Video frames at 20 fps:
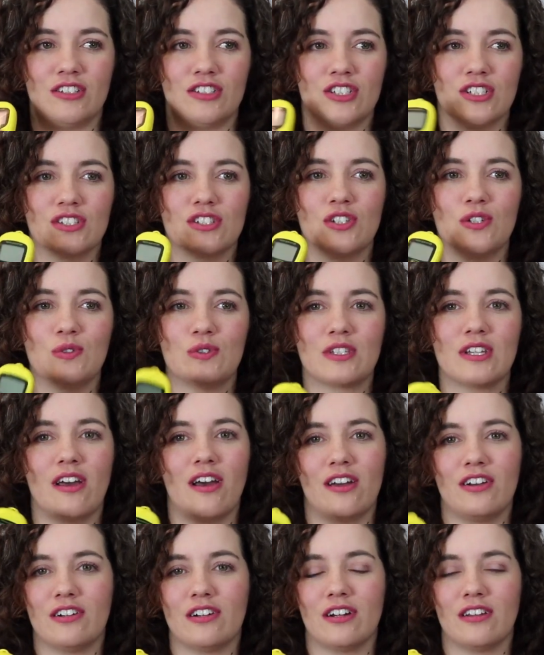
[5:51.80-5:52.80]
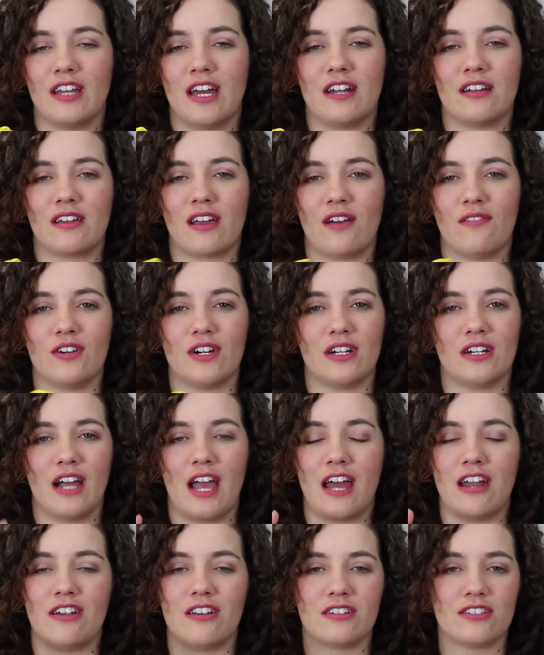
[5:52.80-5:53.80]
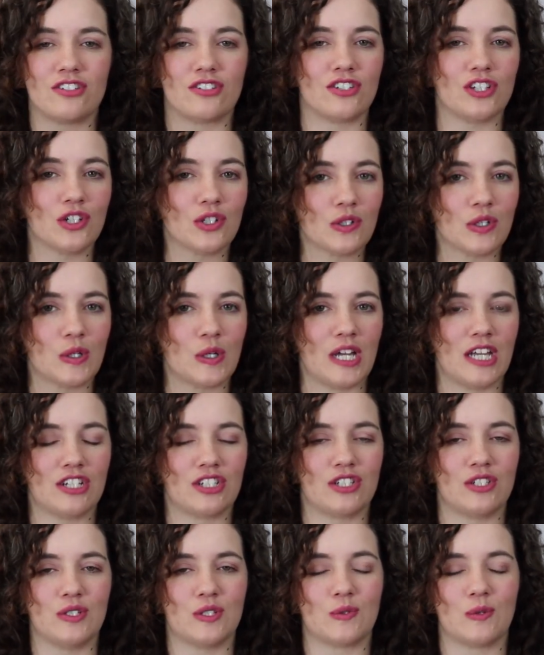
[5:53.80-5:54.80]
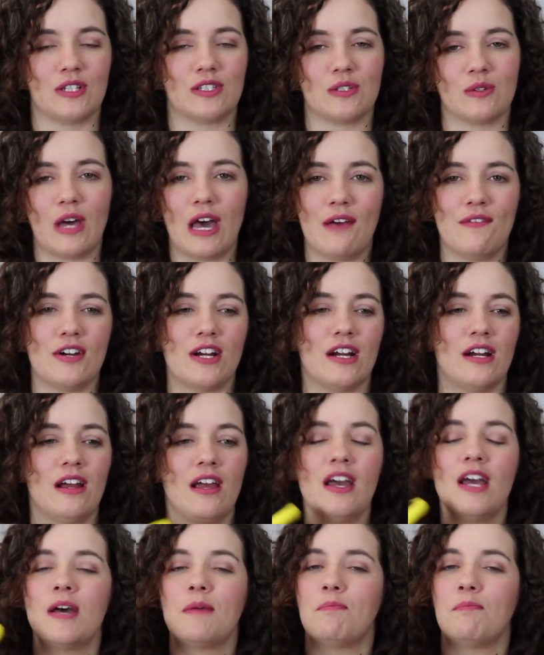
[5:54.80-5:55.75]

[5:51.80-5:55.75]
just use it under a lot of cover, had zero issues whatsoever.